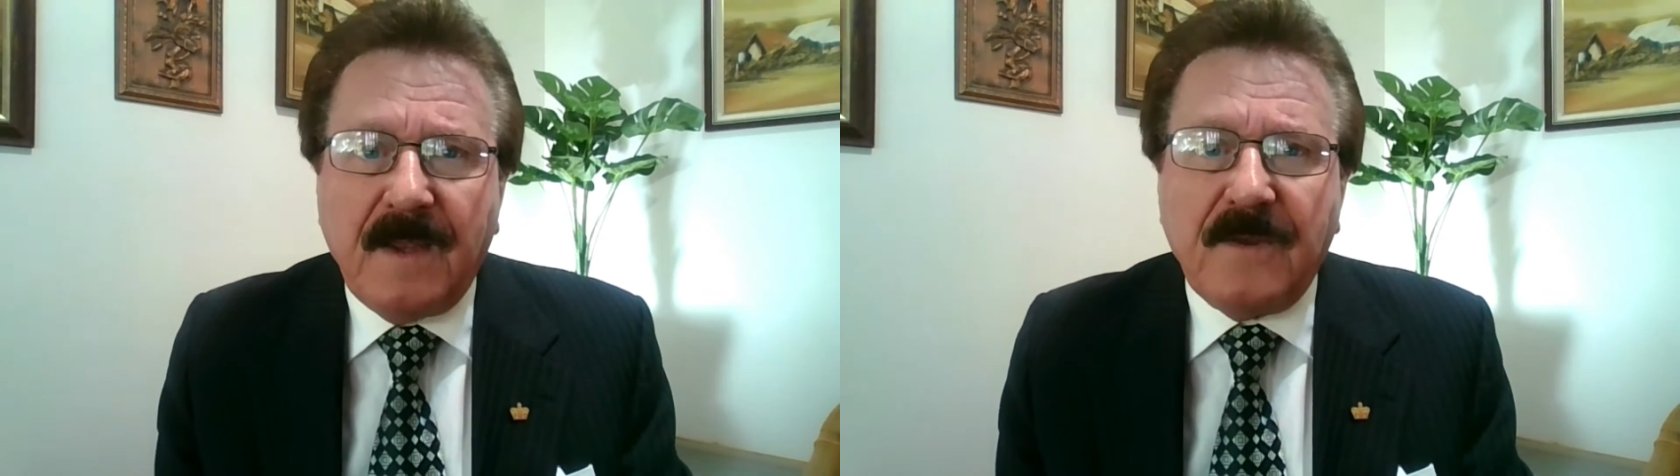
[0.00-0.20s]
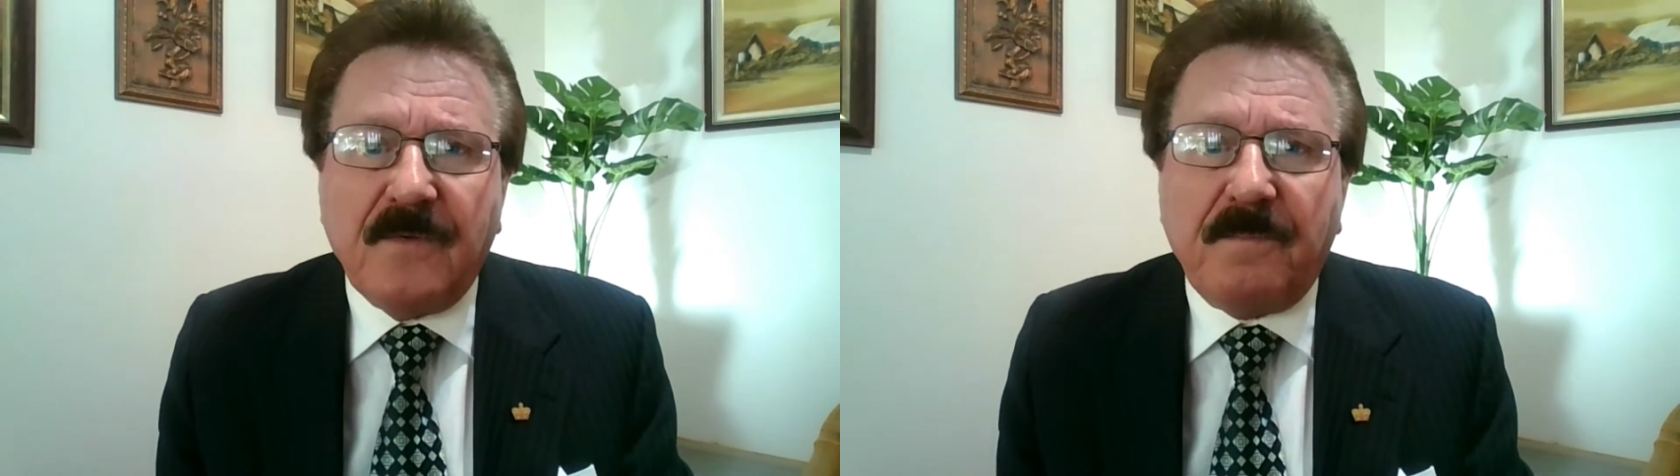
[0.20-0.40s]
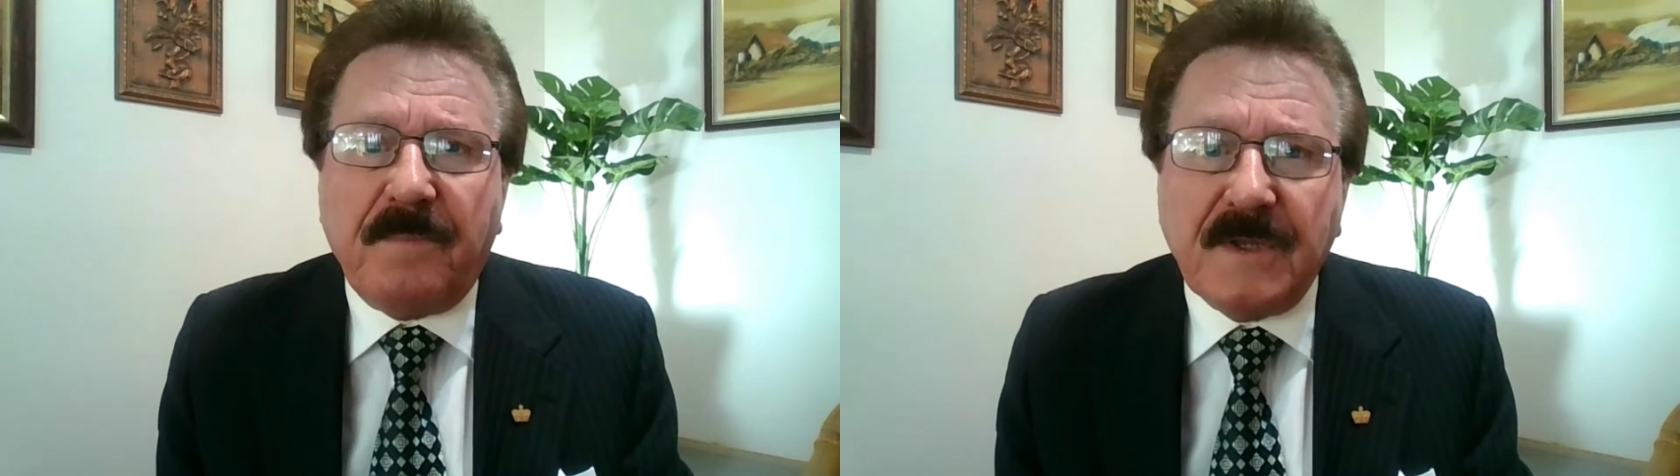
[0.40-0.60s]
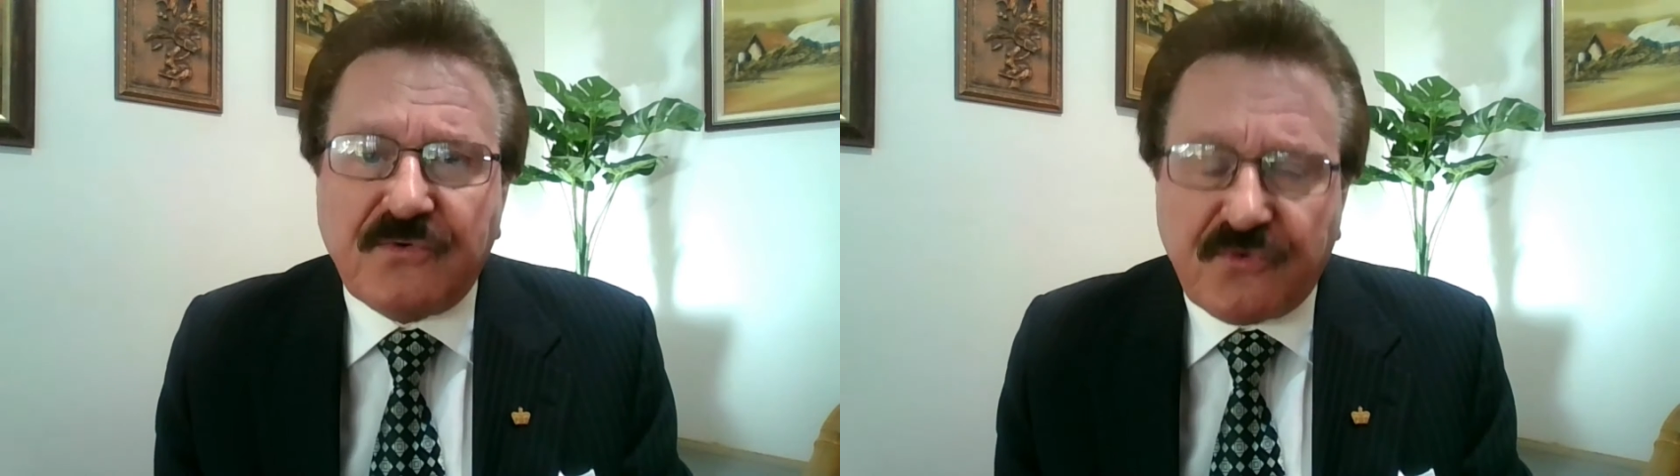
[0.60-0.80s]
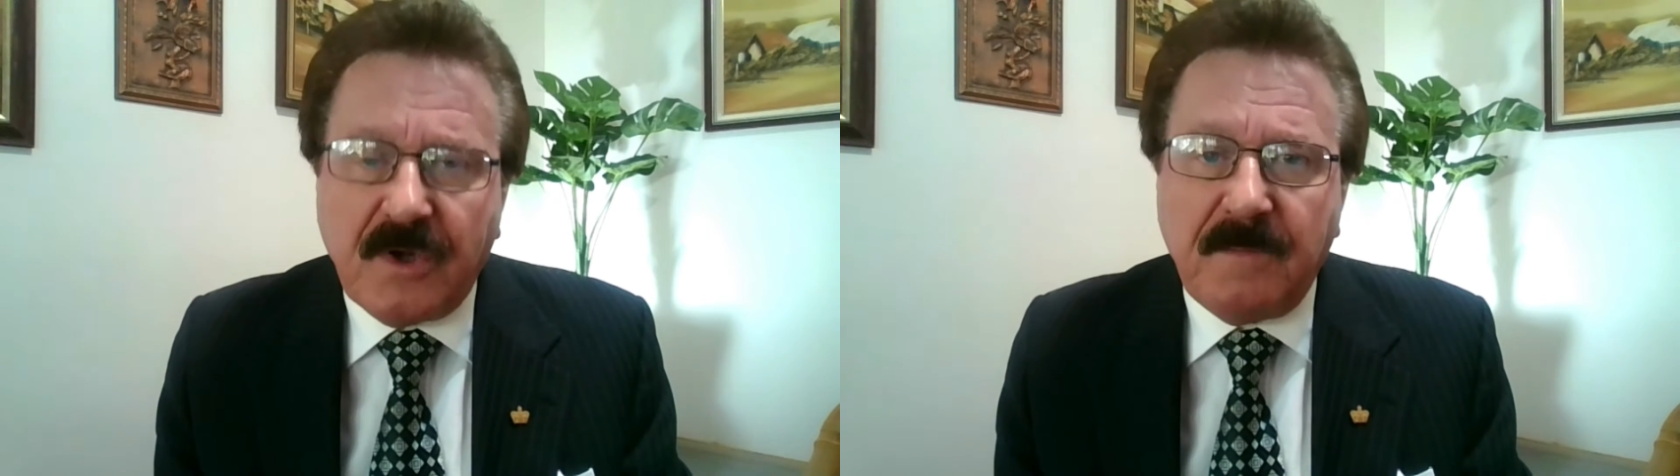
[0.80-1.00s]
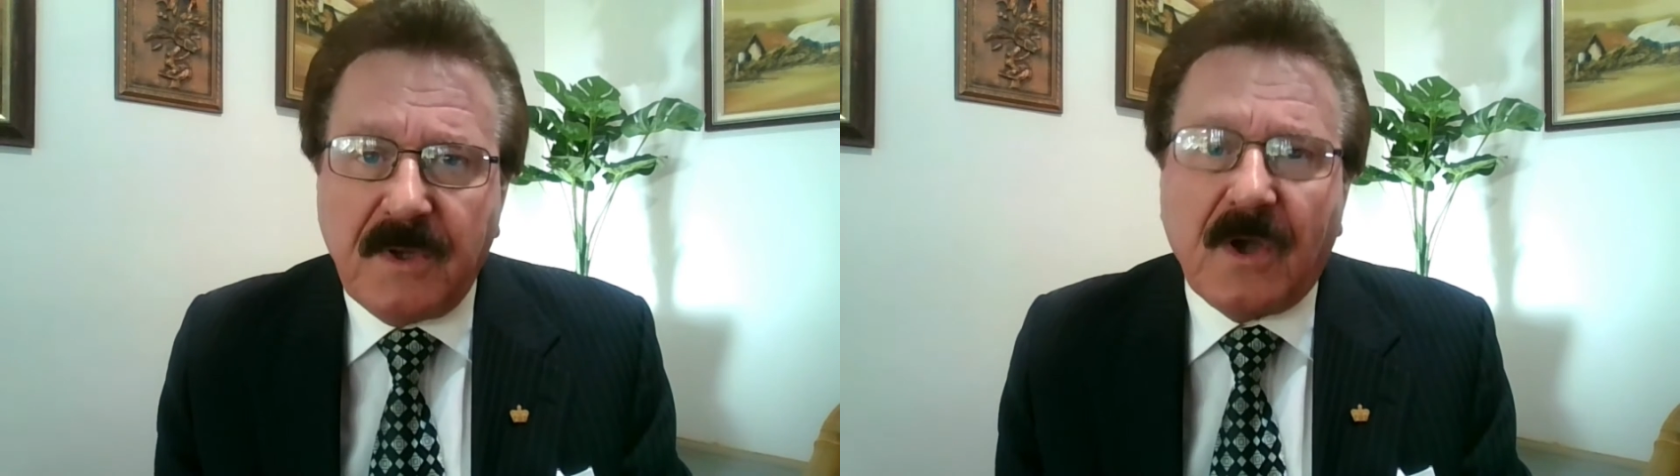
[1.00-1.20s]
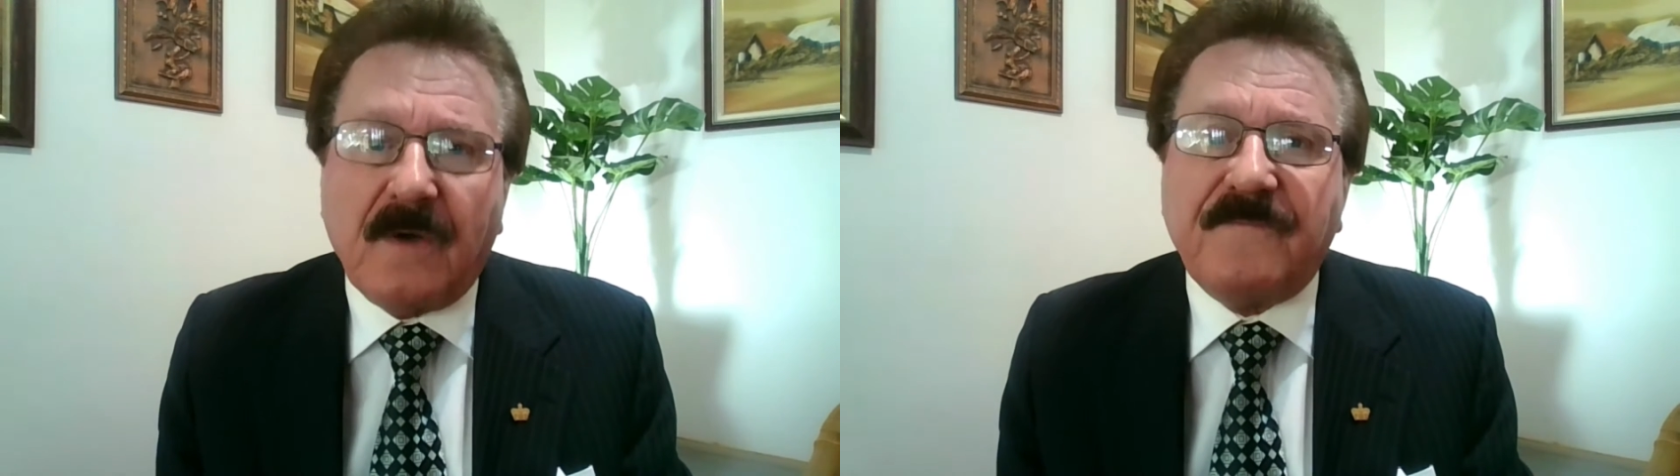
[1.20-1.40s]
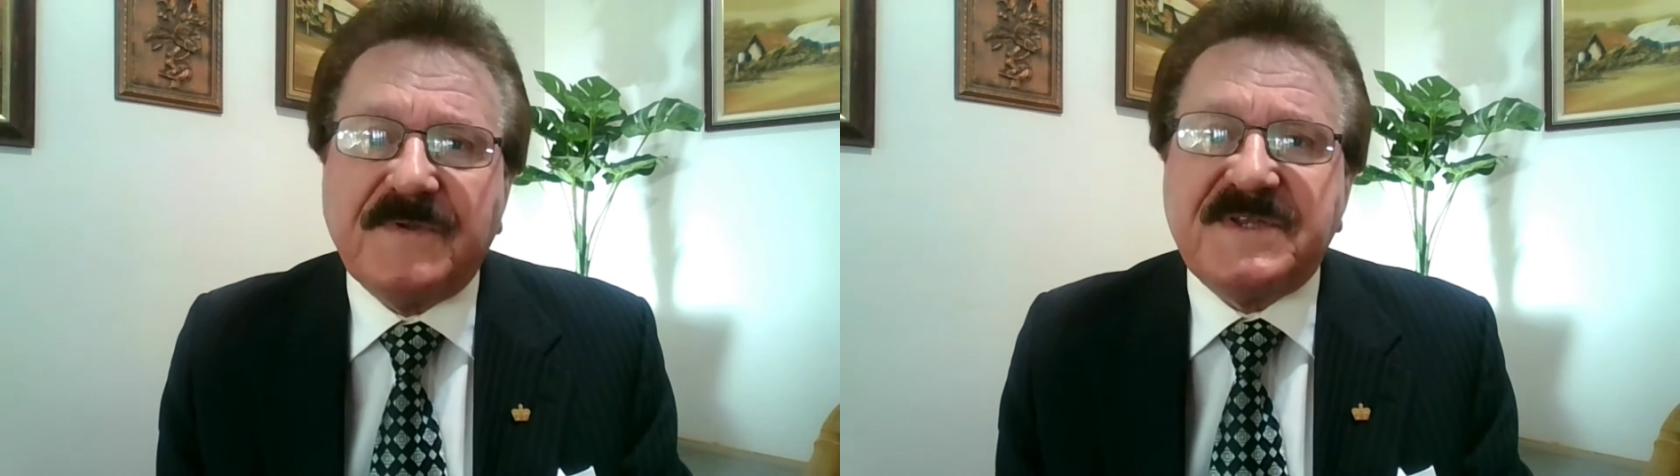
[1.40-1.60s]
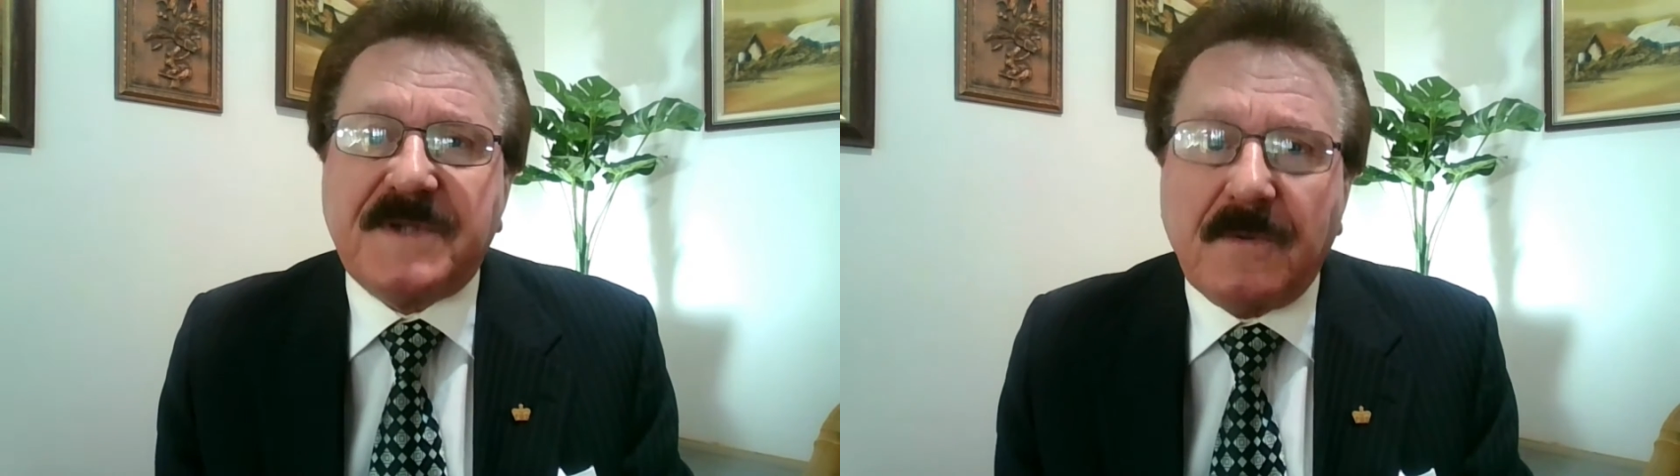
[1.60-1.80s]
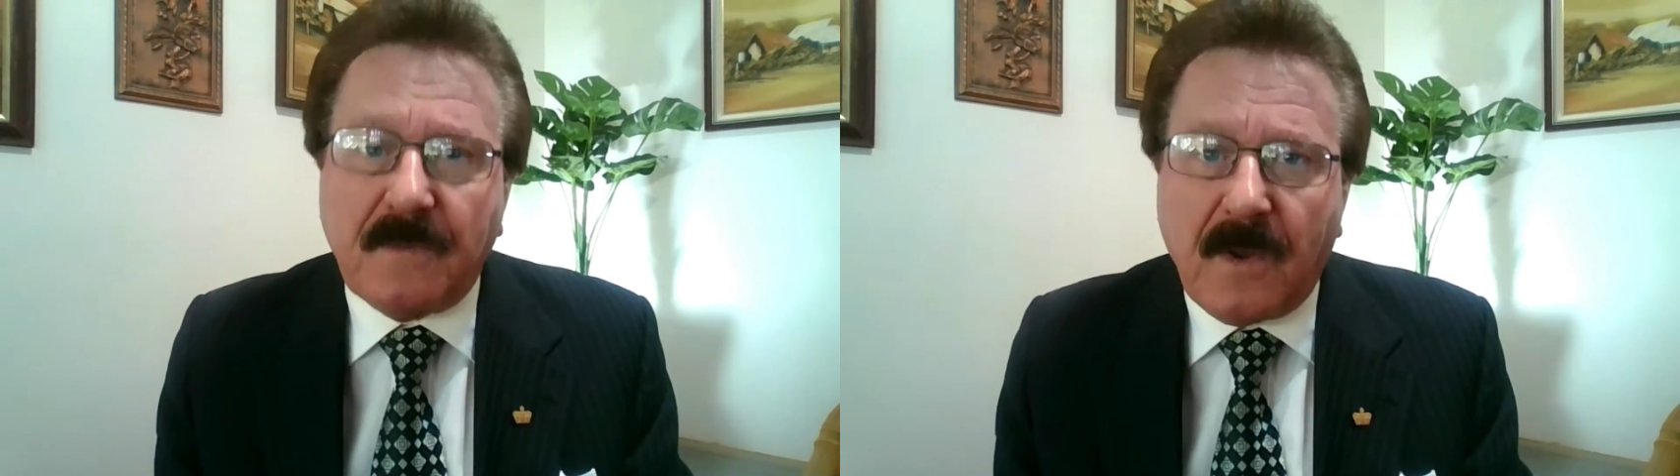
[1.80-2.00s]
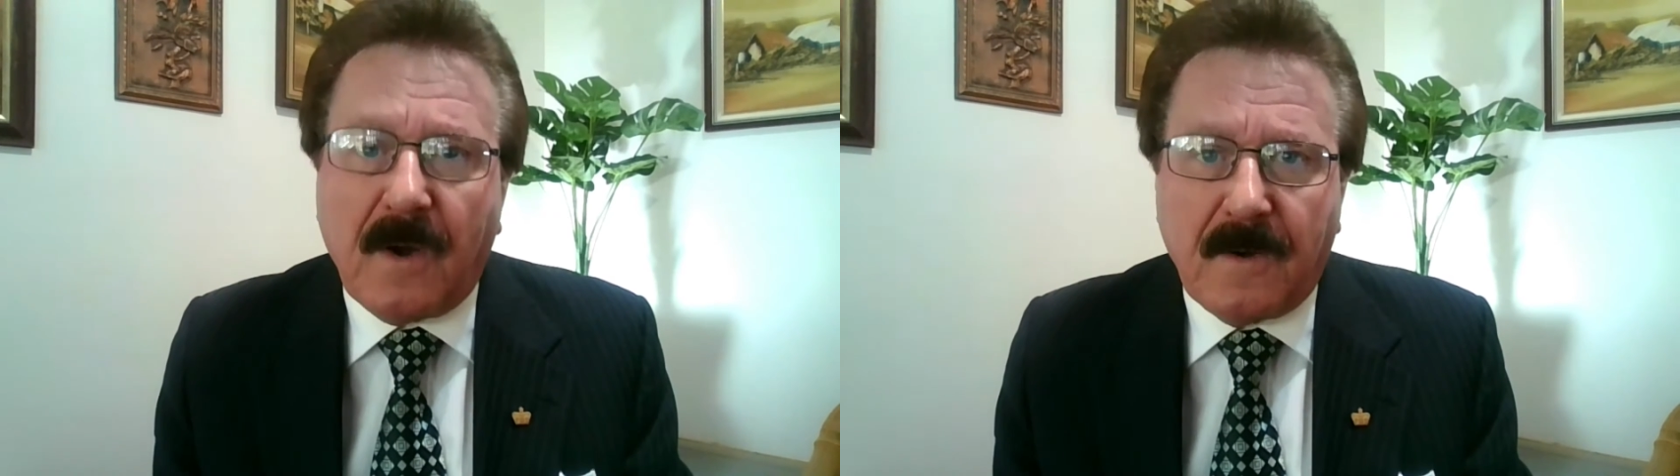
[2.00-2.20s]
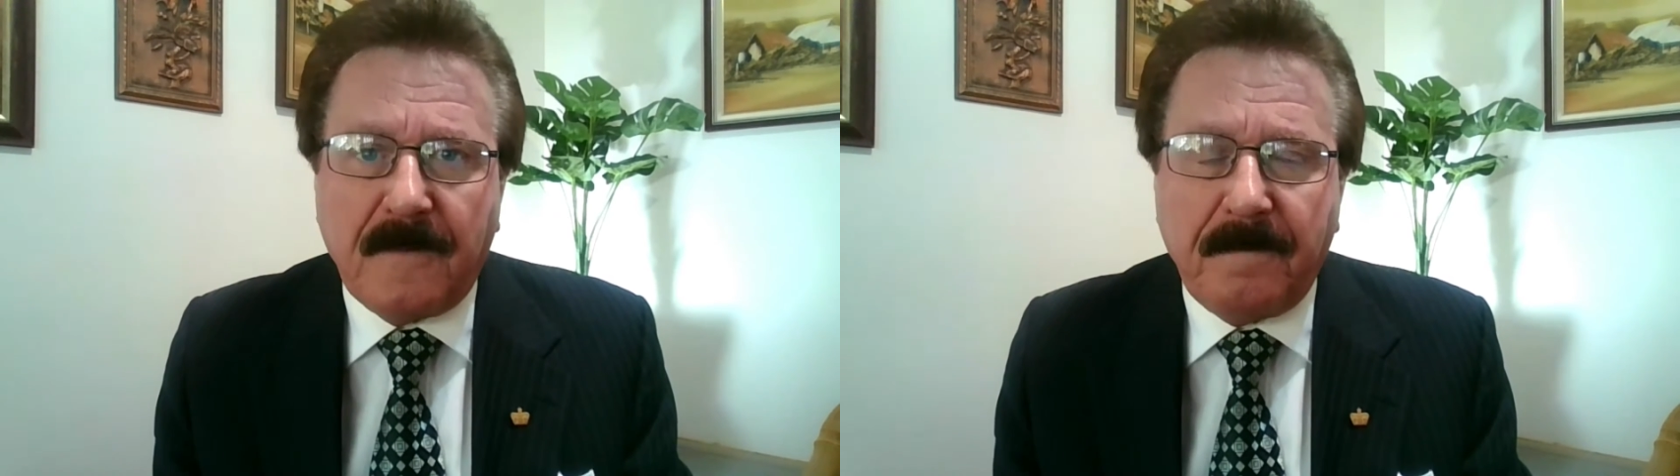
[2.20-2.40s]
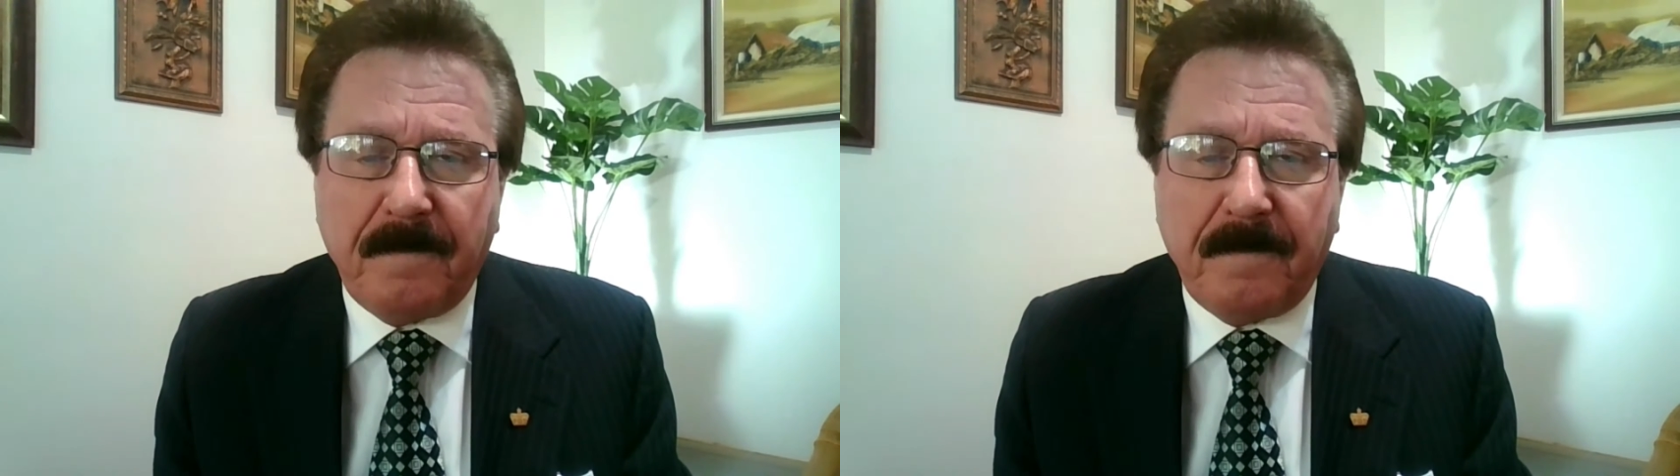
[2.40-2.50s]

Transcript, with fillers: you've been dreaming of for so long.